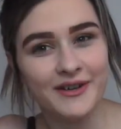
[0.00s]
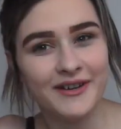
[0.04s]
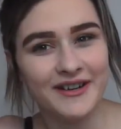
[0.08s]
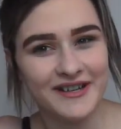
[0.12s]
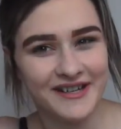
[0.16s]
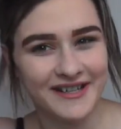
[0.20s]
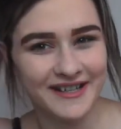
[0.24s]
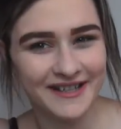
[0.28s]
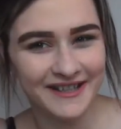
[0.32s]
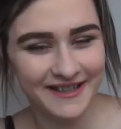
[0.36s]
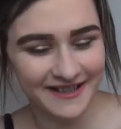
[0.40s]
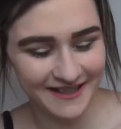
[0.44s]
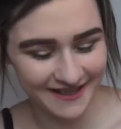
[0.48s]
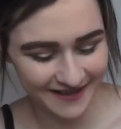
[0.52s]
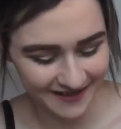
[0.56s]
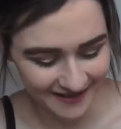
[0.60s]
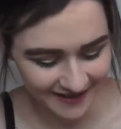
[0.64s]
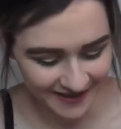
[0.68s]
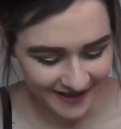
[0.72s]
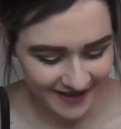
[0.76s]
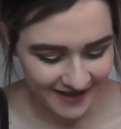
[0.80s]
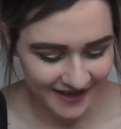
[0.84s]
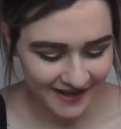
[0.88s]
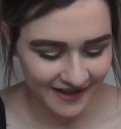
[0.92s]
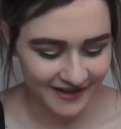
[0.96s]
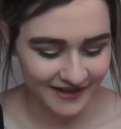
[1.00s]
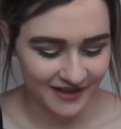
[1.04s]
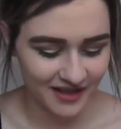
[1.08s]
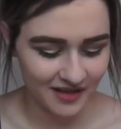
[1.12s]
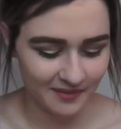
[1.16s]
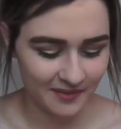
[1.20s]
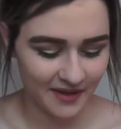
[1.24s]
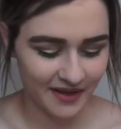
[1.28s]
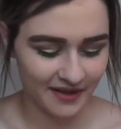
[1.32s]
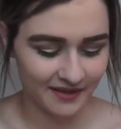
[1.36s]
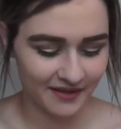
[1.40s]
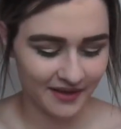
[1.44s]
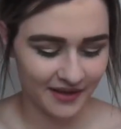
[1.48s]
question. do you
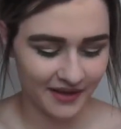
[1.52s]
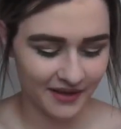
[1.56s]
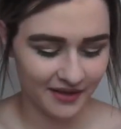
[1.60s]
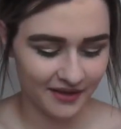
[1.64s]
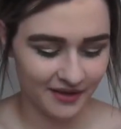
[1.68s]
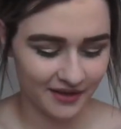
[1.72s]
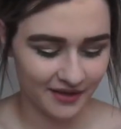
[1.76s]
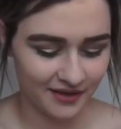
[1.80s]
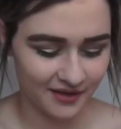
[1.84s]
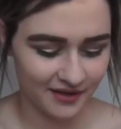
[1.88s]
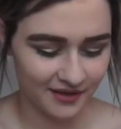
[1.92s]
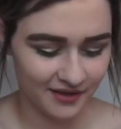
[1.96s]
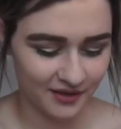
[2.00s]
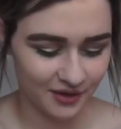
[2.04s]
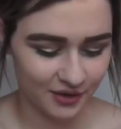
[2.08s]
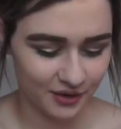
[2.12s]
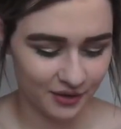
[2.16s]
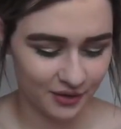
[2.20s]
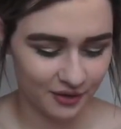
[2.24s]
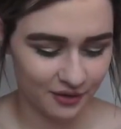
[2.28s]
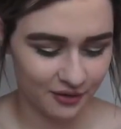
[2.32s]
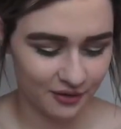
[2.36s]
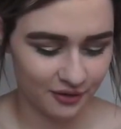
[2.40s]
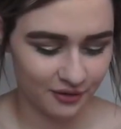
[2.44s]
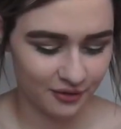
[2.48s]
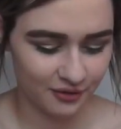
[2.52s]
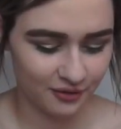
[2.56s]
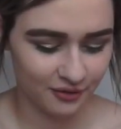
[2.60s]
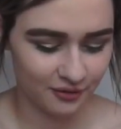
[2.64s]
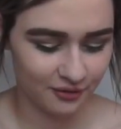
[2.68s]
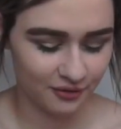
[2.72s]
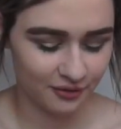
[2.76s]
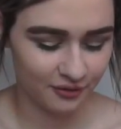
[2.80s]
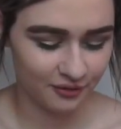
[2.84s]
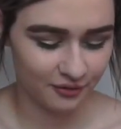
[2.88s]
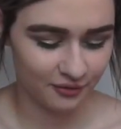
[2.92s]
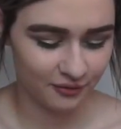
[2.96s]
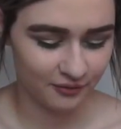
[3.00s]
mean like
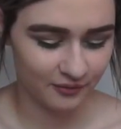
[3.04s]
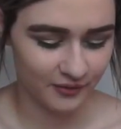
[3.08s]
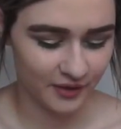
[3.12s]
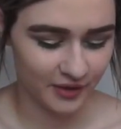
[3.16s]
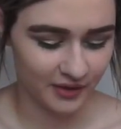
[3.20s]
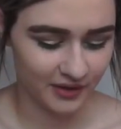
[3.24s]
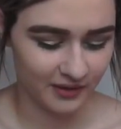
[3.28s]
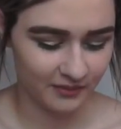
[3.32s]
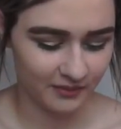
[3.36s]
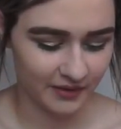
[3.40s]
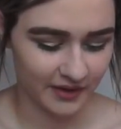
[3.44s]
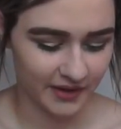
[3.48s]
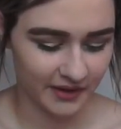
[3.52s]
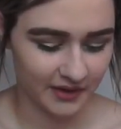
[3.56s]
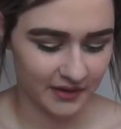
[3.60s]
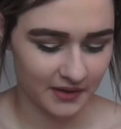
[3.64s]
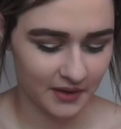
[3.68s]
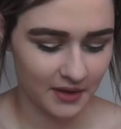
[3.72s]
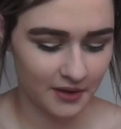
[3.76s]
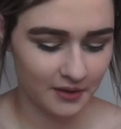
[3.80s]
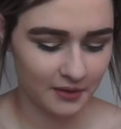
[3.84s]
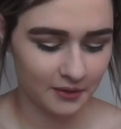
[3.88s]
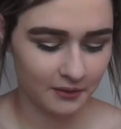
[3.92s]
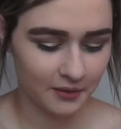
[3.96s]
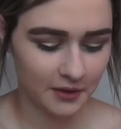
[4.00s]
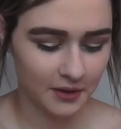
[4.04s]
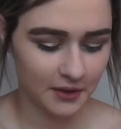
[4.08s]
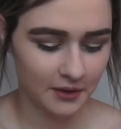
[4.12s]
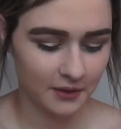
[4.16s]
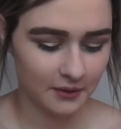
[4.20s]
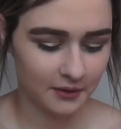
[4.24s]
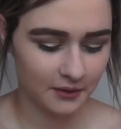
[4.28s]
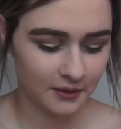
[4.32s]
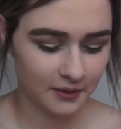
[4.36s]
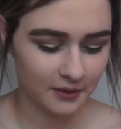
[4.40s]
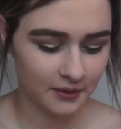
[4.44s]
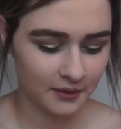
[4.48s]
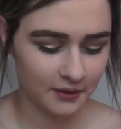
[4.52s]
um, dream place? I don't really
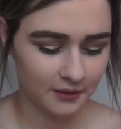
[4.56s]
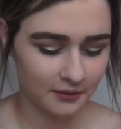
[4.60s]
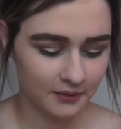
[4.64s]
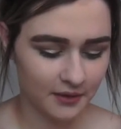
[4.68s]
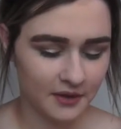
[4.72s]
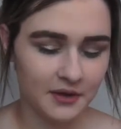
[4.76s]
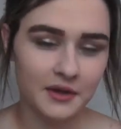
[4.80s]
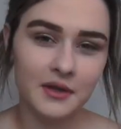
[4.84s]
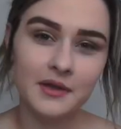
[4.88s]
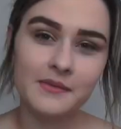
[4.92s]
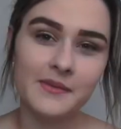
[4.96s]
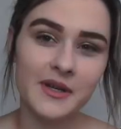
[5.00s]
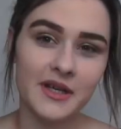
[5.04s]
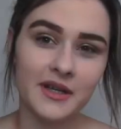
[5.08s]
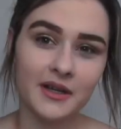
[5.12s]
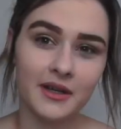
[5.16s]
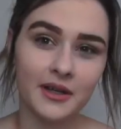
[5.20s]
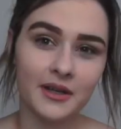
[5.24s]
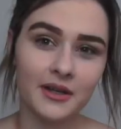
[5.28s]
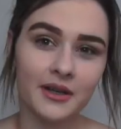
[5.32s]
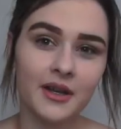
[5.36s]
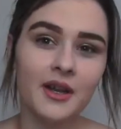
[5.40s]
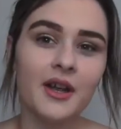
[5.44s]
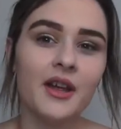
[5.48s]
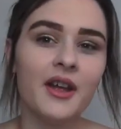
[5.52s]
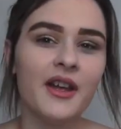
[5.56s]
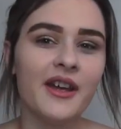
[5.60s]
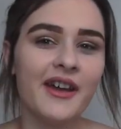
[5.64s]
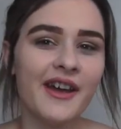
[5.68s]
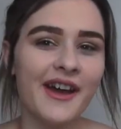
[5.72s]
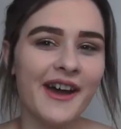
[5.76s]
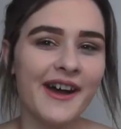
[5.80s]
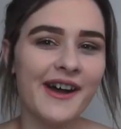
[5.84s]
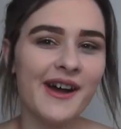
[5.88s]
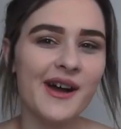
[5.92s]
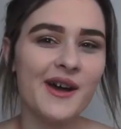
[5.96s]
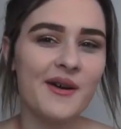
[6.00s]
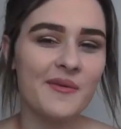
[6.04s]
know. What do you mean?
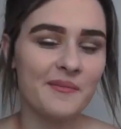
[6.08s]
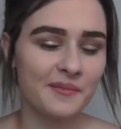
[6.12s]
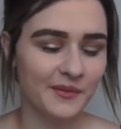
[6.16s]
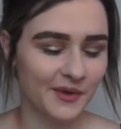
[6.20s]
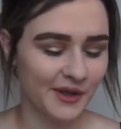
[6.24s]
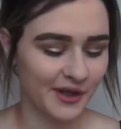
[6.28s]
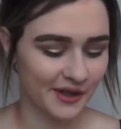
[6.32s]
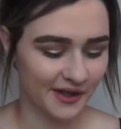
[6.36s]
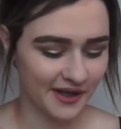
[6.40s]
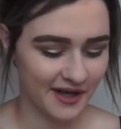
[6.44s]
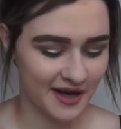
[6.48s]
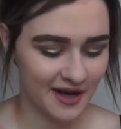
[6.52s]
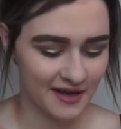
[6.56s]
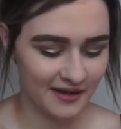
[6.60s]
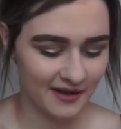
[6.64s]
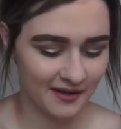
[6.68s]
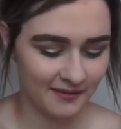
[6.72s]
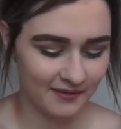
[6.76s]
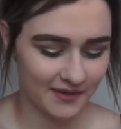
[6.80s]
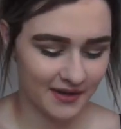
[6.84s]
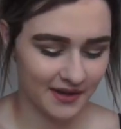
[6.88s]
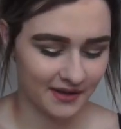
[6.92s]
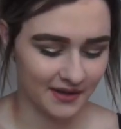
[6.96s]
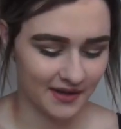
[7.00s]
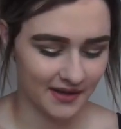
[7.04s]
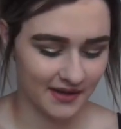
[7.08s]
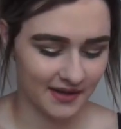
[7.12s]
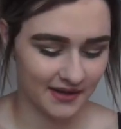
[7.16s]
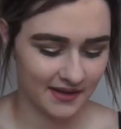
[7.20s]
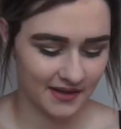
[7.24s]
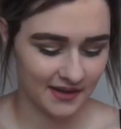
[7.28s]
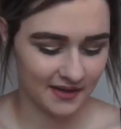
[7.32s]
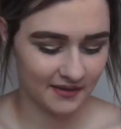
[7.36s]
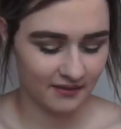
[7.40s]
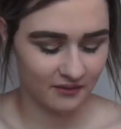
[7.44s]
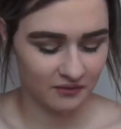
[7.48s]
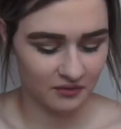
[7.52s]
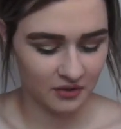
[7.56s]
Um, no, I'm sorry. That
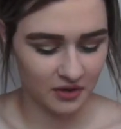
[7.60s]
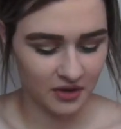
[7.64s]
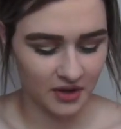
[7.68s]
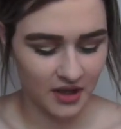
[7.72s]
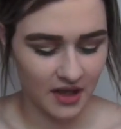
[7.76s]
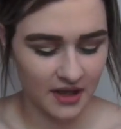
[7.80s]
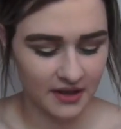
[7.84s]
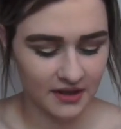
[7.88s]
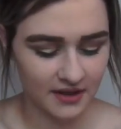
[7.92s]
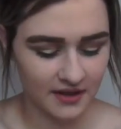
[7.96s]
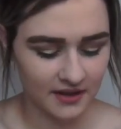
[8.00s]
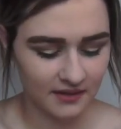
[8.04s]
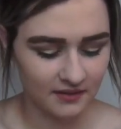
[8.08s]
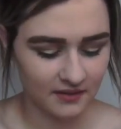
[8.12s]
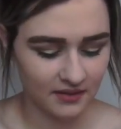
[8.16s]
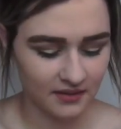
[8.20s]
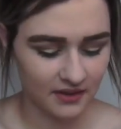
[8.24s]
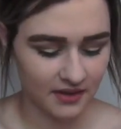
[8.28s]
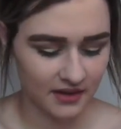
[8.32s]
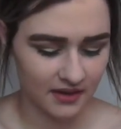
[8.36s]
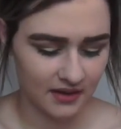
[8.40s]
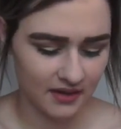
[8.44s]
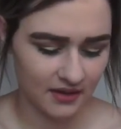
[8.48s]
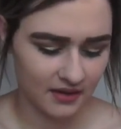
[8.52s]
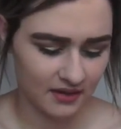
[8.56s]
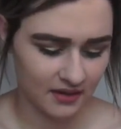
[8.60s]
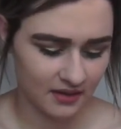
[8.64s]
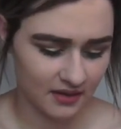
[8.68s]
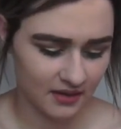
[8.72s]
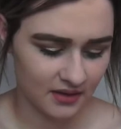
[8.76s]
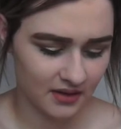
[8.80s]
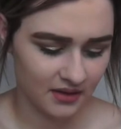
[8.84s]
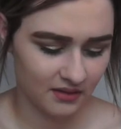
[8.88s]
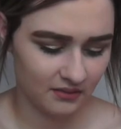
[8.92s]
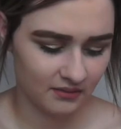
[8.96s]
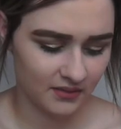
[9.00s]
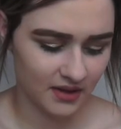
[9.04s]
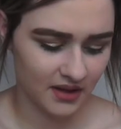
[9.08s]
sounded rude. I just like.
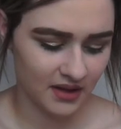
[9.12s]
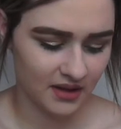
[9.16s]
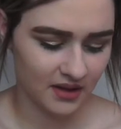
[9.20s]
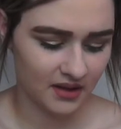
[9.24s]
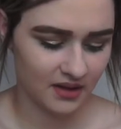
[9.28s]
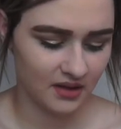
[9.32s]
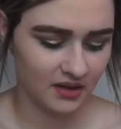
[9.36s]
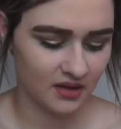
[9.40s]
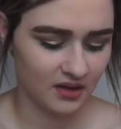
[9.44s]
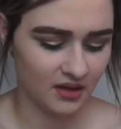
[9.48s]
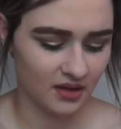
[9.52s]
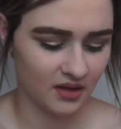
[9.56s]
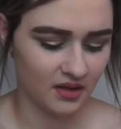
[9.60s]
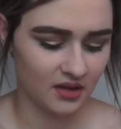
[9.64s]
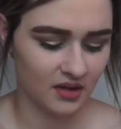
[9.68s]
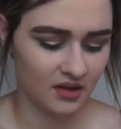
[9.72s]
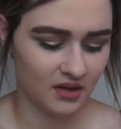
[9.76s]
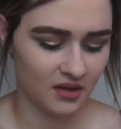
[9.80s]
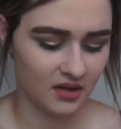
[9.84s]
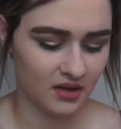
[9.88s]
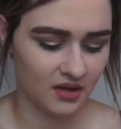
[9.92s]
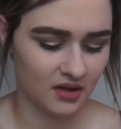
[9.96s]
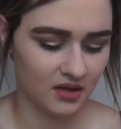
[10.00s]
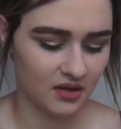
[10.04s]
Do you mean?